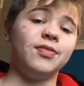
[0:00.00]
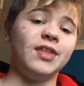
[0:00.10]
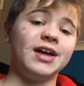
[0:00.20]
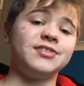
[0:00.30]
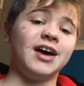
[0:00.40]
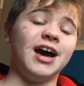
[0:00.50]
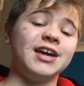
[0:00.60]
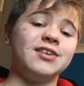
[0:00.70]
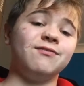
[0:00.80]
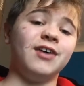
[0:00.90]
that
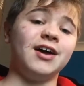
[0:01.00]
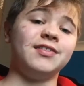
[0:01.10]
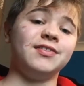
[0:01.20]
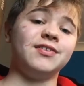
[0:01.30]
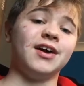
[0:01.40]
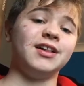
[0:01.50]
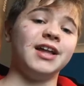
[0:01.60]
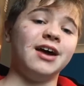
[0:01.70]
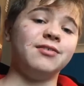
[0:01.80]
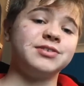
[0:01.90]
I can find
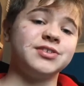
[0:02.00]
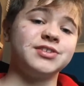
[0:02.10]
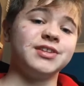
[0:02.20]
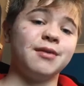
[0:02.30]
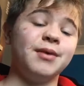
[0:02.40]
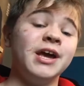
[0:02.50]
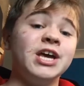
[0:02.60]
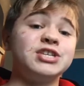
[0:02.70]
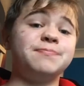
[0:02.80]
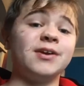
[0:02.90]
hilariousness in them,
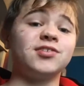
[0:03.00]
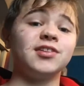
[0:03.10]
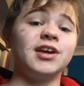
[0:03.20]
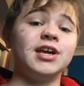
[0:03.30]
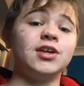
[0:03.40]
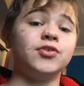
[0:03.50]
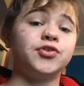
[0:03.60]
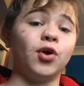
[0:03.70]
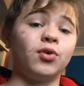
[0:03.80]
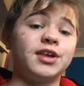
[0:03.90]
especially
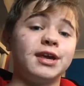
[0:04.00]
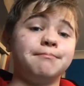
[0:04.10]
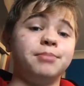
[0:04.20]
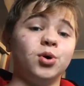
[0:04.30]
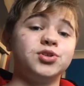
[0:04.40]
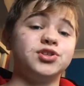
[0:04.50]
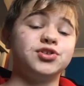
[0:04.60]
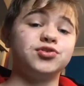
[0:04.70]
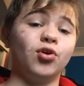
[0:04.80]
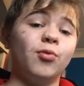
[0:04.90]
Donkey and Puss's
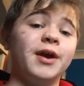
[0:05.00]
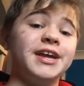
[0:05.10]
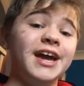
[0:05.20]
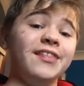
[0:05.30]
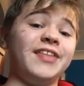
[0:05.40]
story.